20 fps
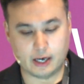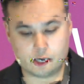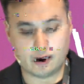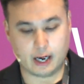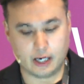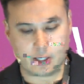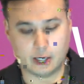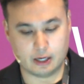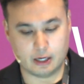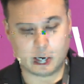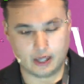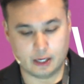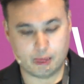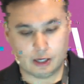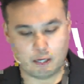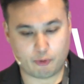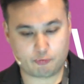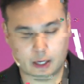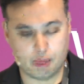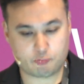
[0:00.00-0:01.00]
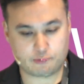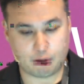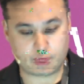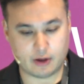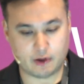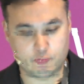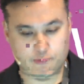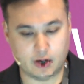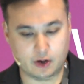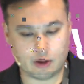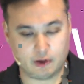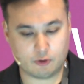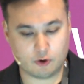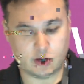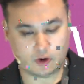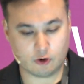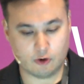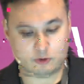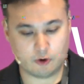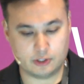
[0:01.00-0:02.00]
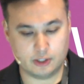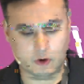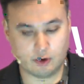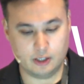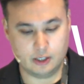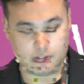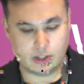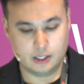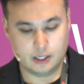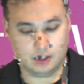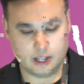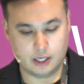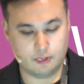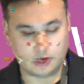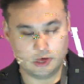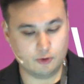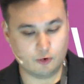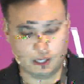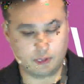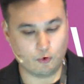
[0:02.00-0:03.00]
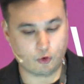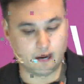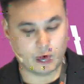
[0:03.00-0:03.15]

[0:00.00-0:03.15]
you data between 6/26